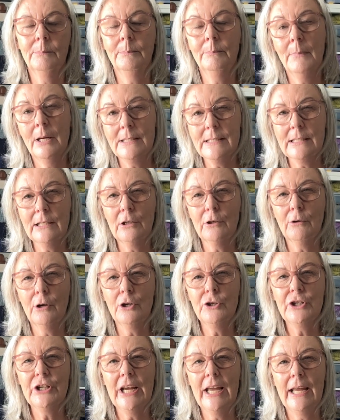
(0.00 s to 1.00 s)
mostly
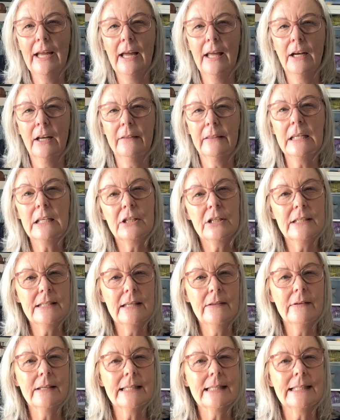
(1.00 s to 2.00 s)
crocheter, and I think she's
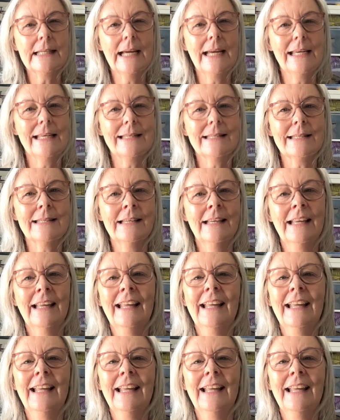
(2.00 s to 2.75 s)
in the States.